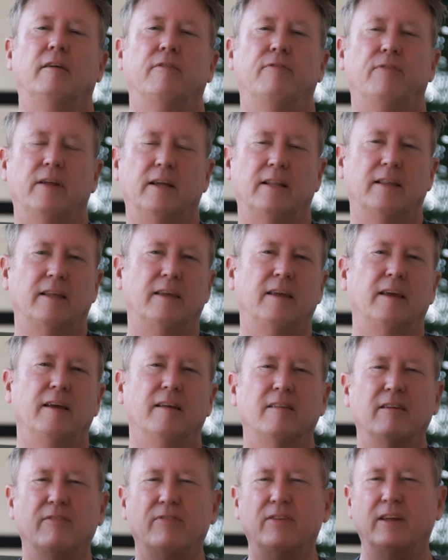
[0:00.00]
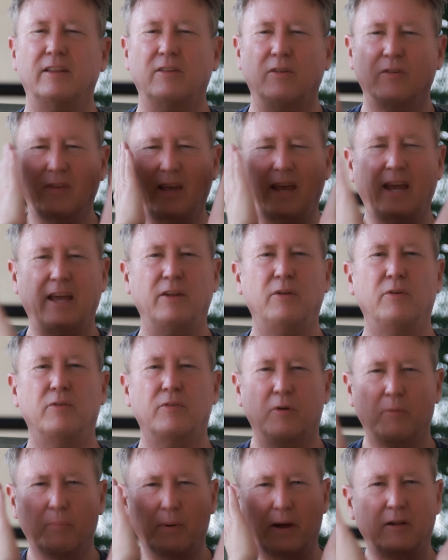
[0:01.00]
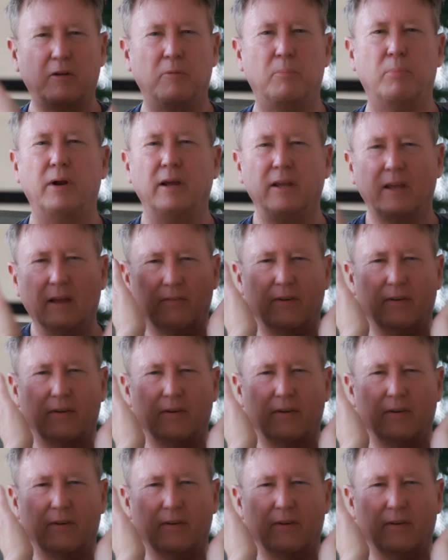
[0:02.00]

I feel like those handles are about to break.